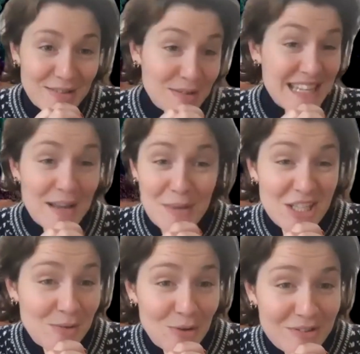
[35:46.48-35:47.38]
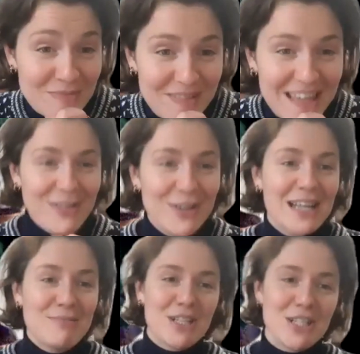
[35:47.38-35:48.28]
say a magic wand. If you
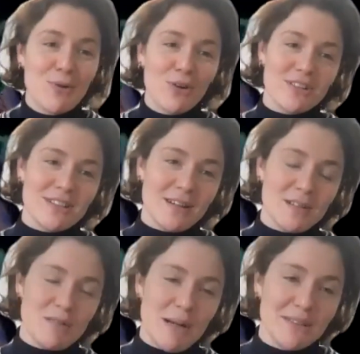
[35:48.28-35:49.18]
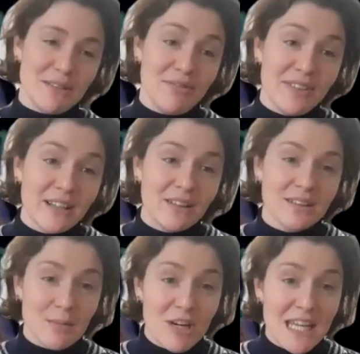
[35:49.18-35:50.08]
had a magic wand to be able to fill
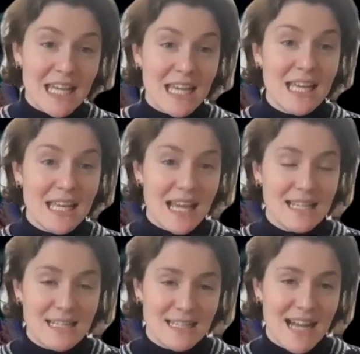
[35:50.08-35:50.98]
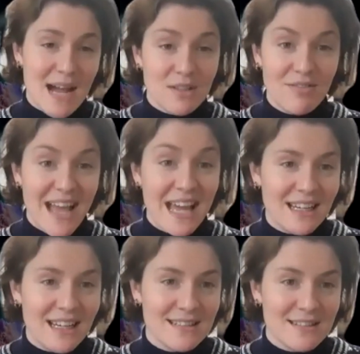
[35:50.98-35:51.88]
some really key data gaps, if
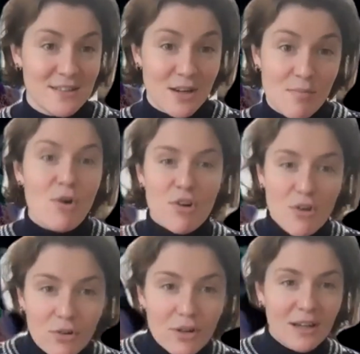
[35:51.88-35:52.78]
analysts tomorrow